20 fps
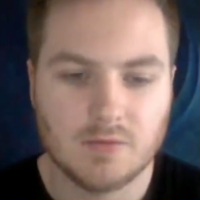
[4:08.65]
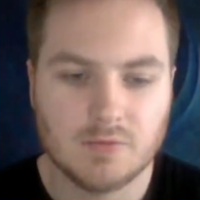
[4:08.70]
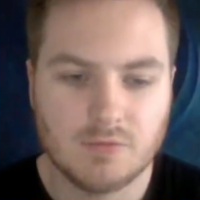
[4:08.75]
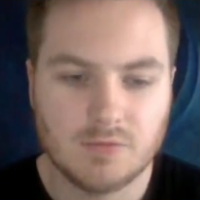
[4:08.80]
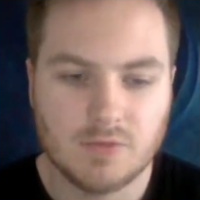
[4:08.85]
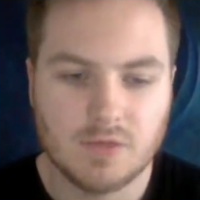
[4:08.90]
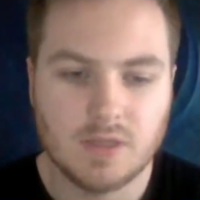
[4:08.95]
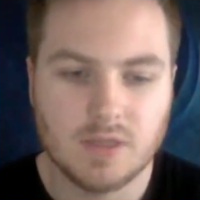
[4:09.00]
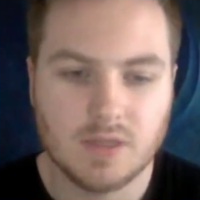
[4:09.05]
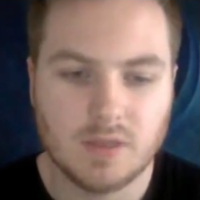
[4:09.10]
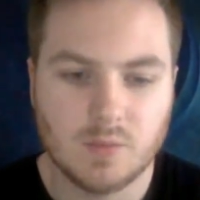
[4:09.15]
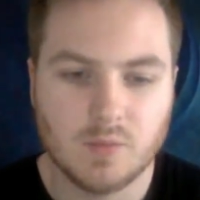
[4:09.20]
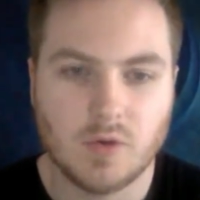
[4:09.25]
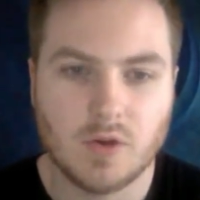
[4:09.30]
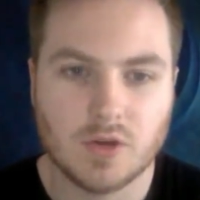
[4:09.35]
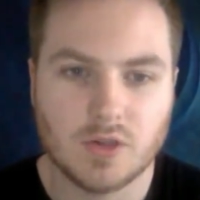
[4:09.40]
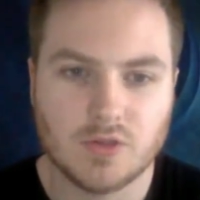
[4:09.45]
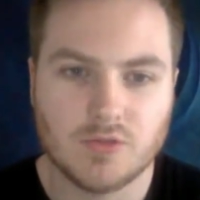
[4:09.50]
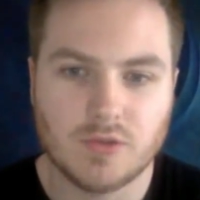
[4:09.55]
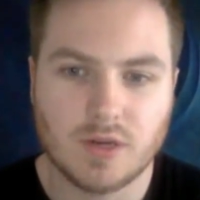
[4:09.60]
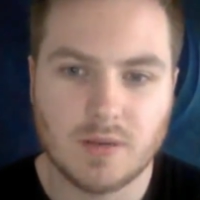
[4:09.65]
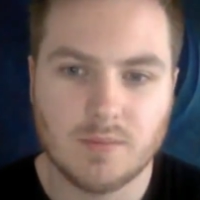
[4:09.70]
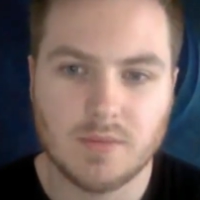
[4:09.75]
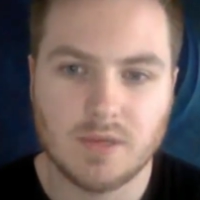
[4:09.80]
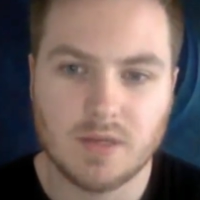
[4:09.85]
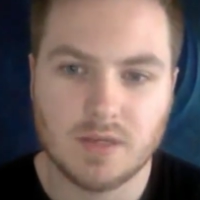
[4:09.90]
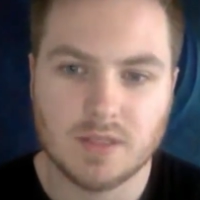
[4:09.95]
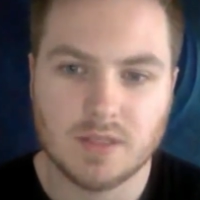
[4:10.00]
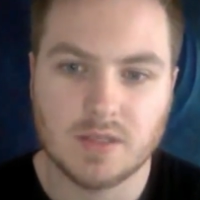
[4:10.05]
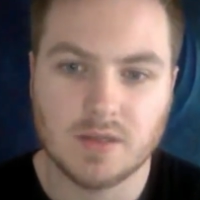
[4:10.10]
really was
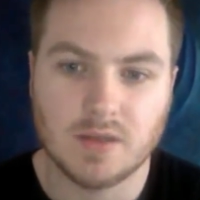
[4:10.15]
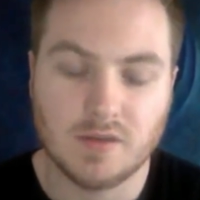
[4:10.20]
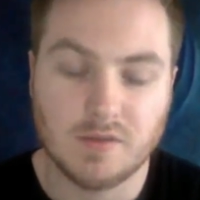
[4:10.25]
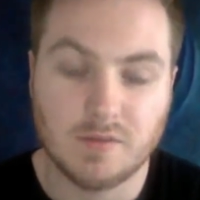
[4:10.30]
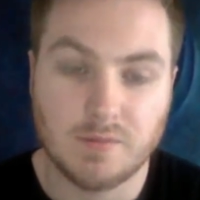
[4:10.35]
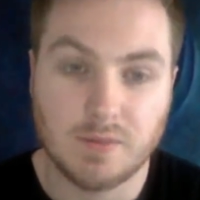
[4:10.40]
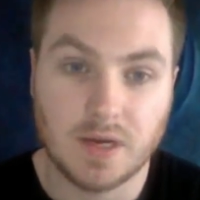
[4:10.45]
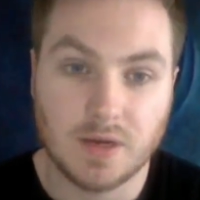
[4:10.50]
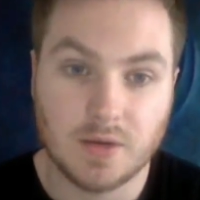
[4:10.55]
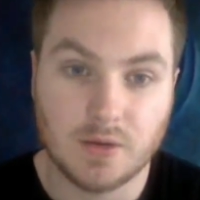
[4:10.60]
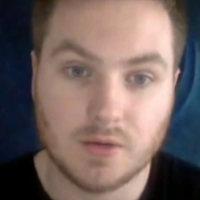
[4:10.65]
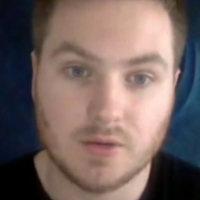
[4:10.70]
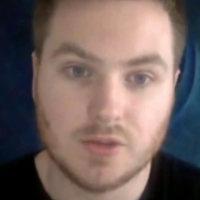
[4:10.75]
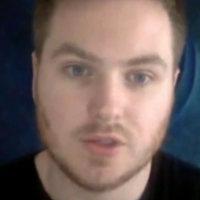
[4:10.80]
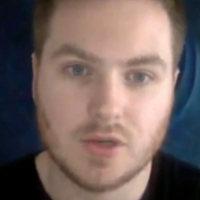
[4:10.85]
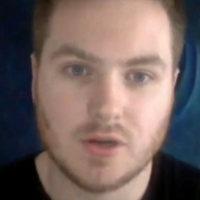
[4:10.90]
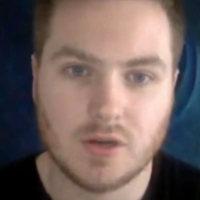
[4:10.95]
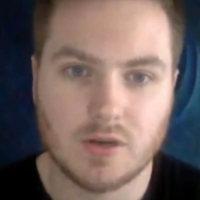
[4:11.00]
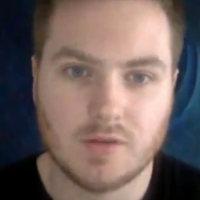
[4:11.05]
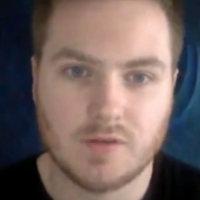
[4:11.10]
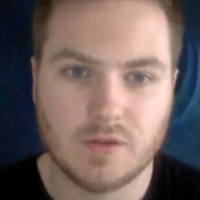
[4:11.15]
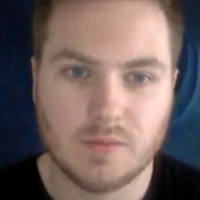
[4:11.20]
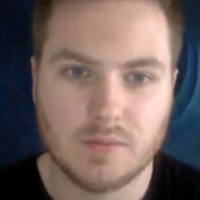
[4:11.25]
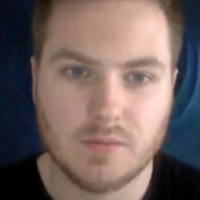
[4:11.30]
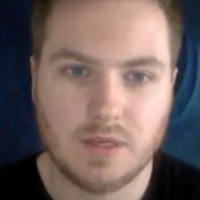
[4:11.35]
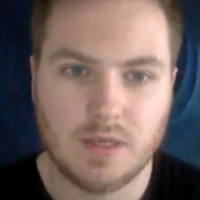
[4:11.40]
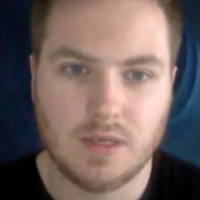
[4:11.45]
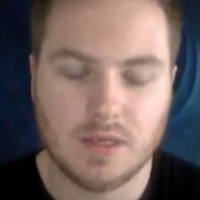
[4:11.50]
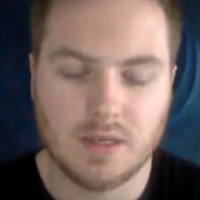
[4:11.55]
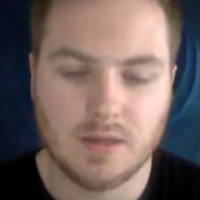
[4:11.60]
reminiscent of BioShock
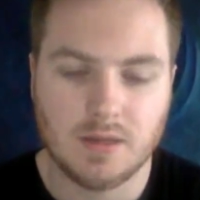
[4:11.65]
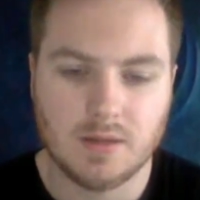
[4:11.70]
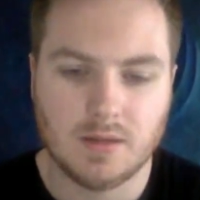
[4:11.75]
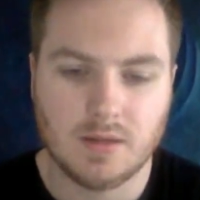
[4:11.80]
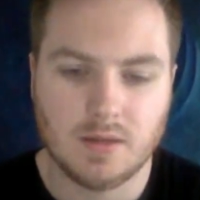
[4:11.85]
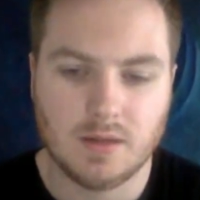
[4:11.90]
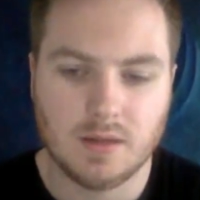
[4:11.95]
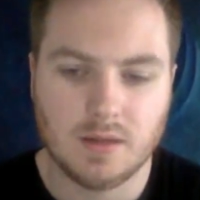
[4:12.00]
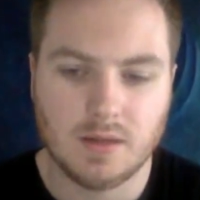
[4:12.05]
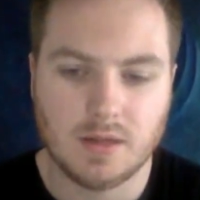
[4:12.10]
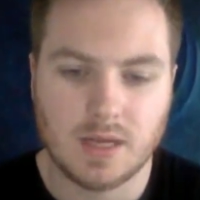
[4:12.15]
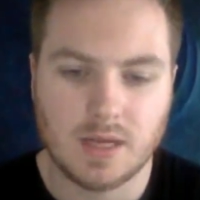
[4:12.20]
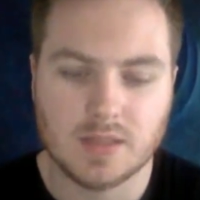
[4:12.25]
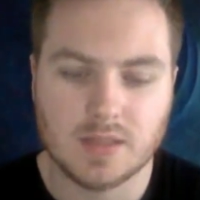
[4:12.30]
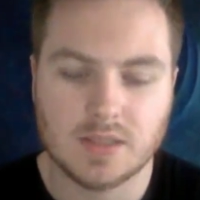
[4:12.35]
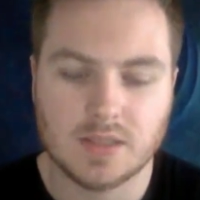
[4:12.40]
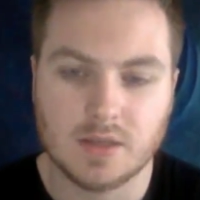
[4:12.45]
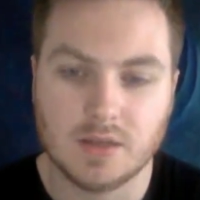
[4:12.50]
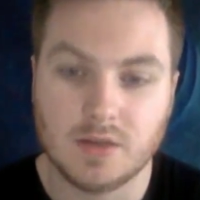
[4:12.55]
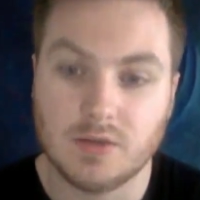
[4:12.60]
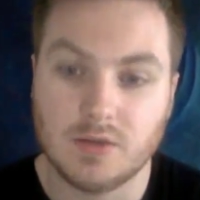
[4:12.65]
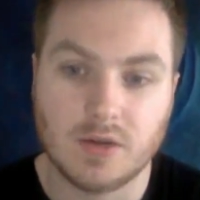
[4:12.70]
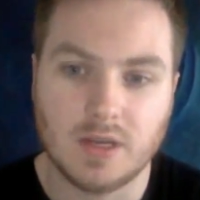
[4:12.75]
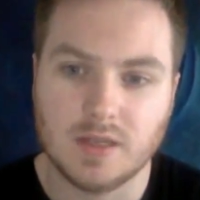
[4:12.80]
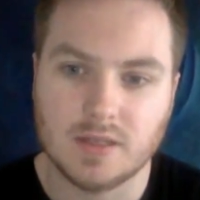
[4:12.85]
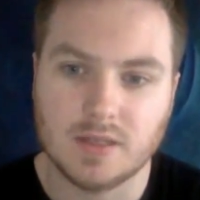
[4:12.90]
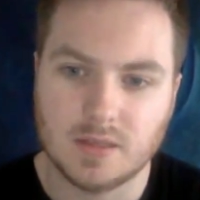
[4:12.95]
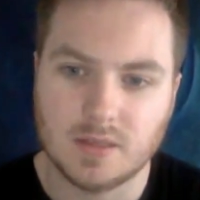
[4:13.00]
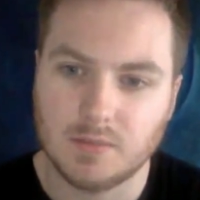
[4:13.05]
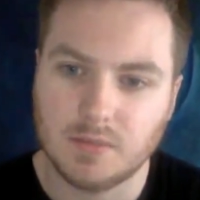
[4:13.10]
for me, and that's a
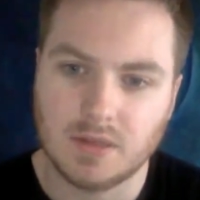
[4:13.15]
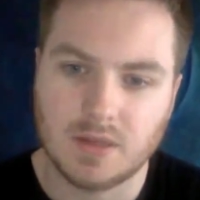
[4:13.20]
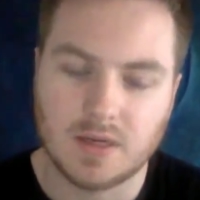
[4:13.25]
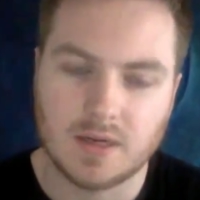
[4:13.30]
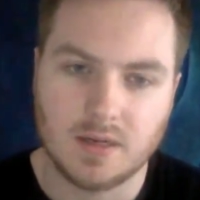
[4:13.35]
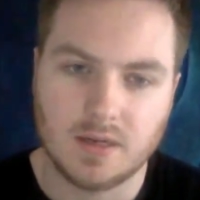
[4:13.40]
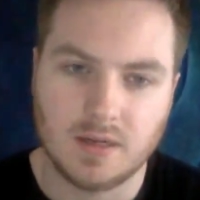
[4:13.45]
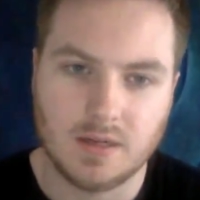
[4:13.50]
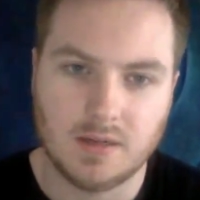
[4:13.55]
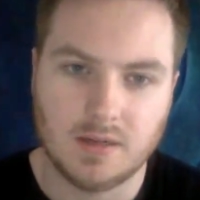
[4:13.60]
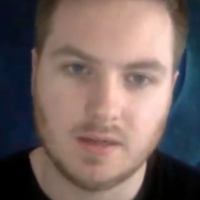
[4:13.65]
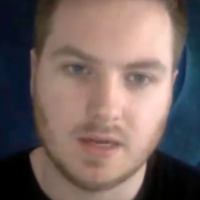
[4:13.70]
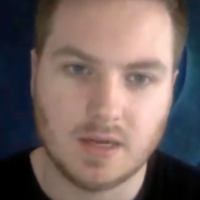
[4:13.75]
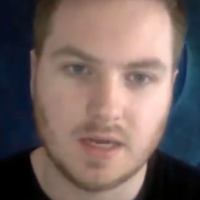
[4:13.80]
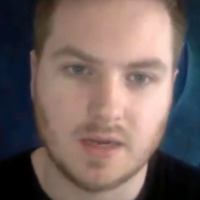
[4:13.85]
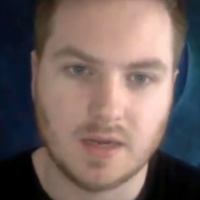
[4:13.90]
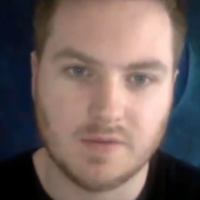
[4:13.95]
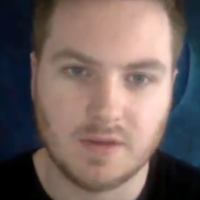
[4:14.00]
great similarity to have.